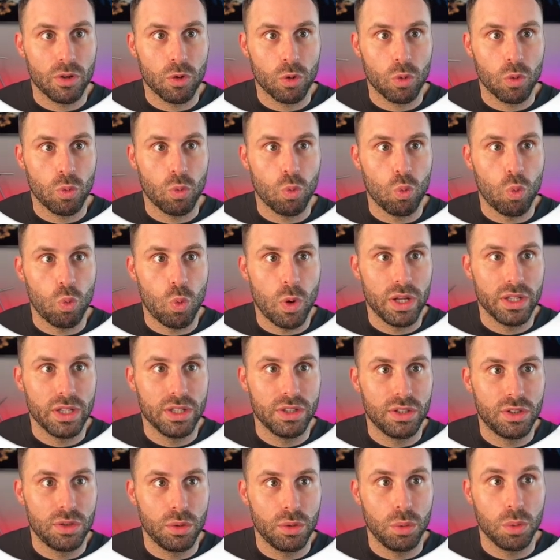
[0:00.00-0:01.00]
want
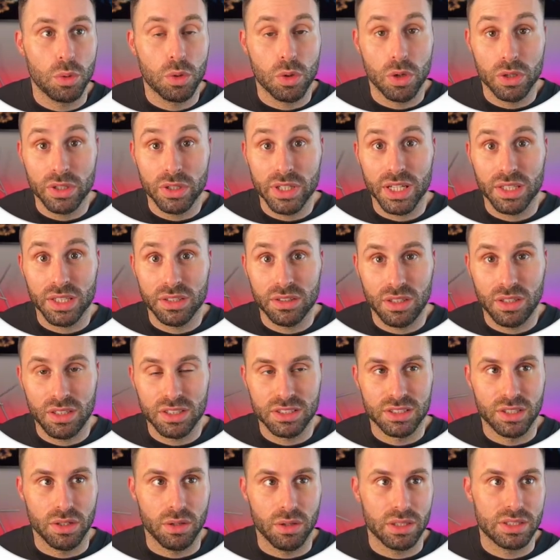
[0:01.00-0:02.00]
to connect these
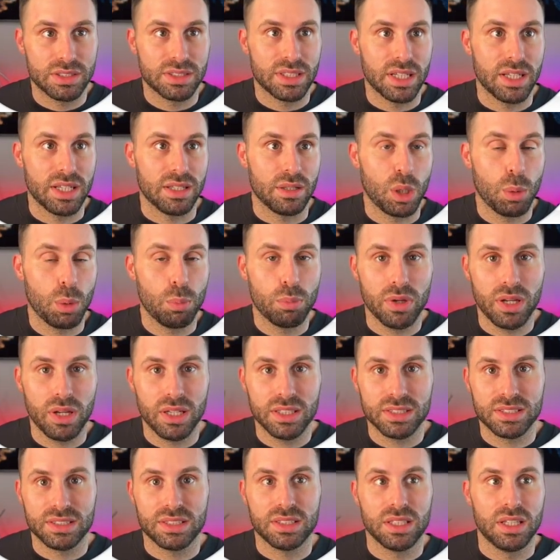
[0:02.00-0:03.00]
dots and
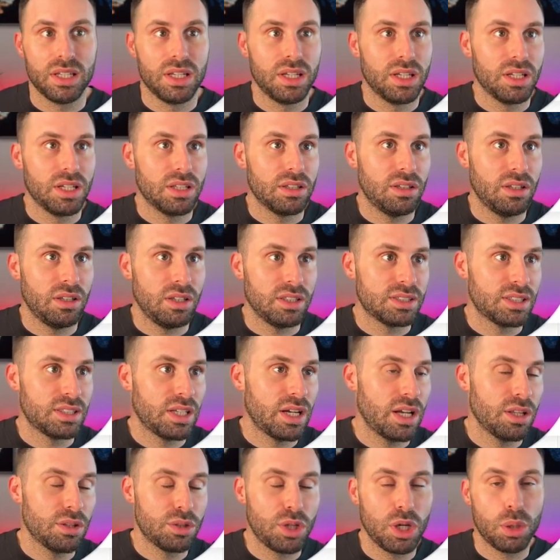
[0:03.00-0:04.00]
replace these
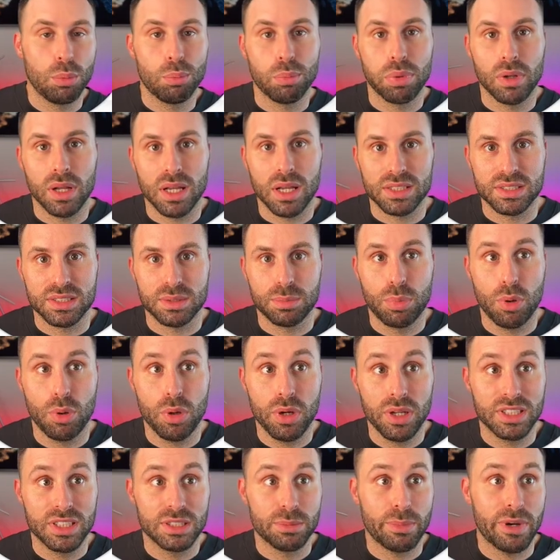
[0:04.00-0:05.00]
100+
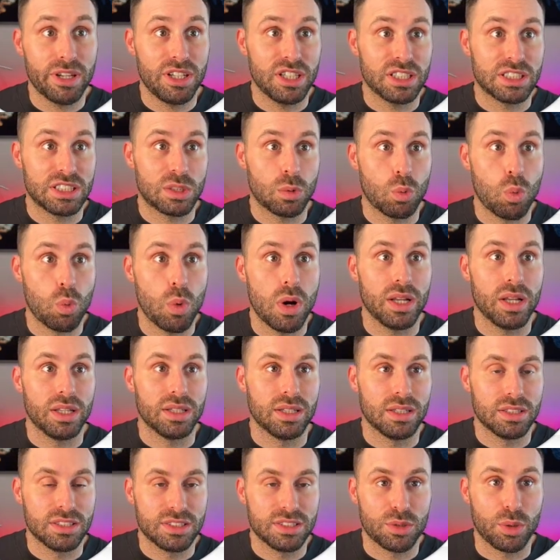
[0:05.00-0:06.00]
points by just one
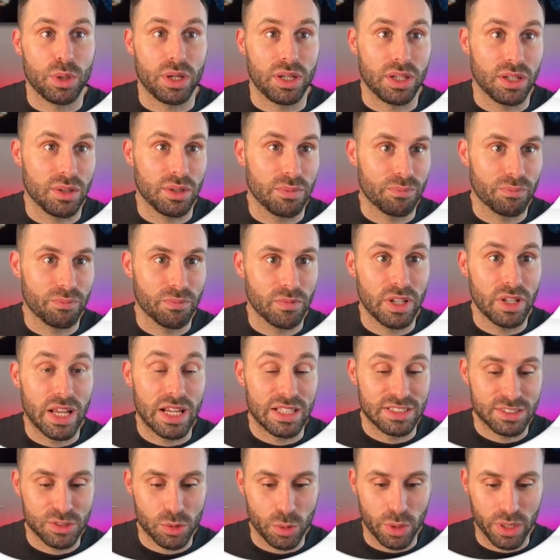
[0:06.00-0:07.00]
string, line
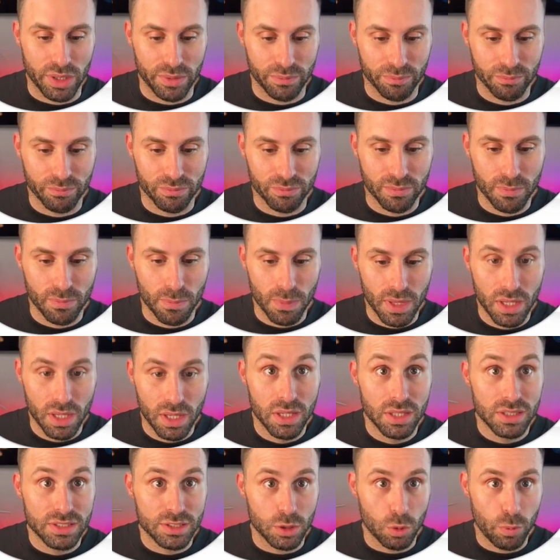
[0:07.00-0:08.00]
string.
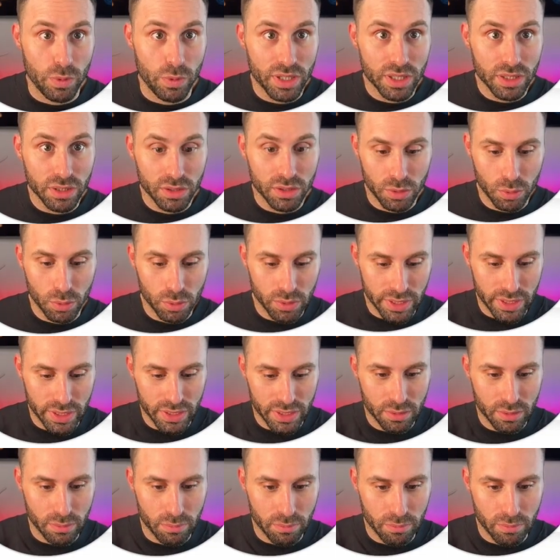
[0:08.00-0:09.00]
So we can do that
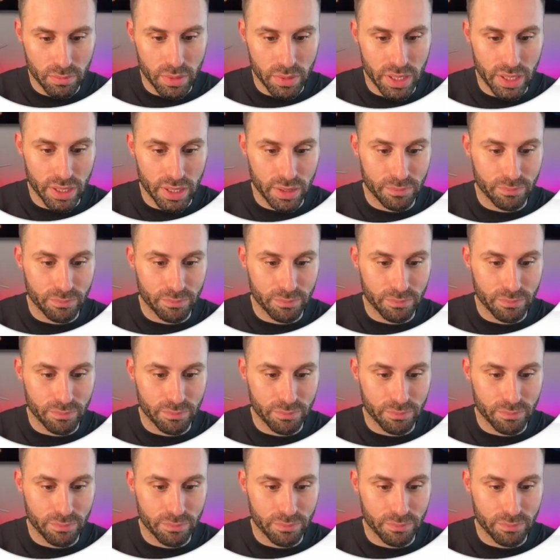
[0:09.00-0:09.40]
by